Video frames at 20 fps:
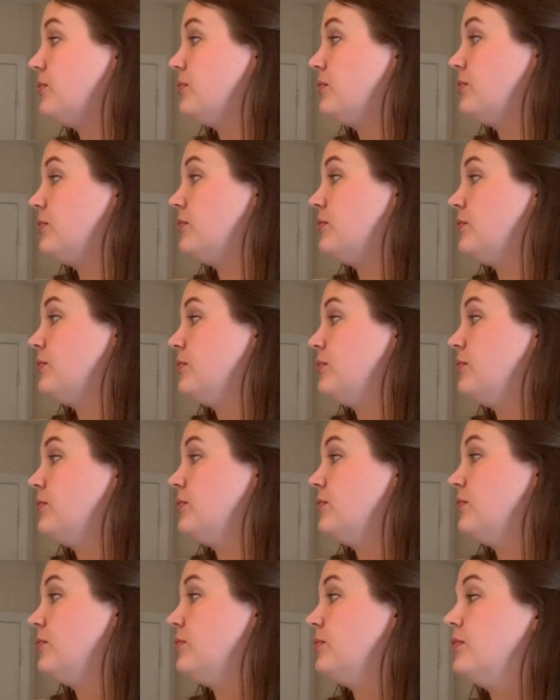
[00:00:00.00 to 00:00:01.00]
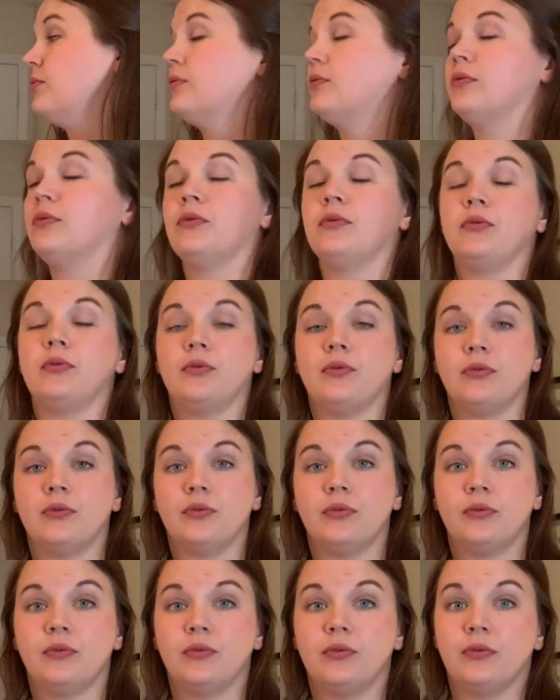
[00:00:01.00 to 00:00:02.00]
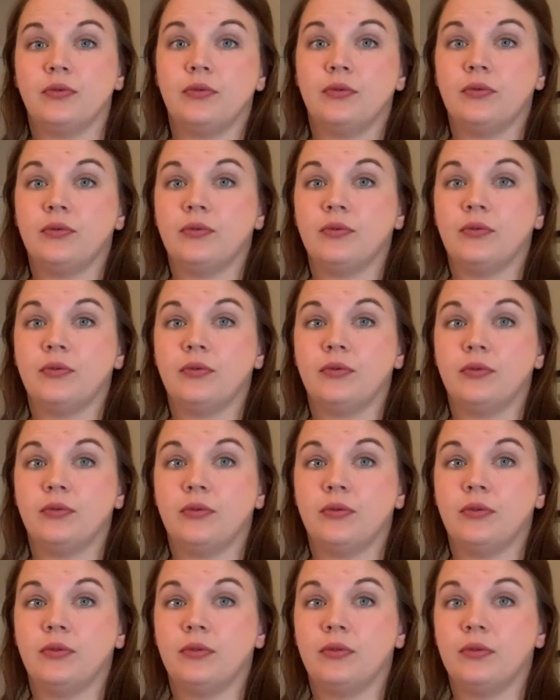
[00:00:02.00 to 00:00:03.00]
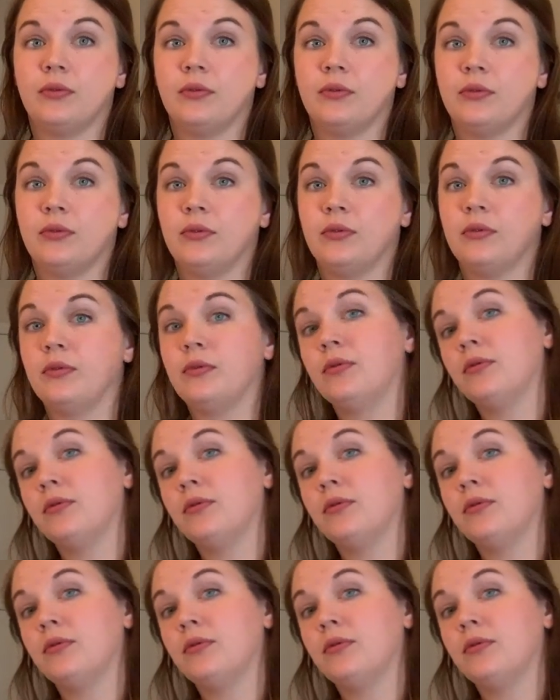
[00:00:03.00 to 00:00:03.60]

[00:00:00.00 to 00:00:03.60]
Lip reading: Nothing is said.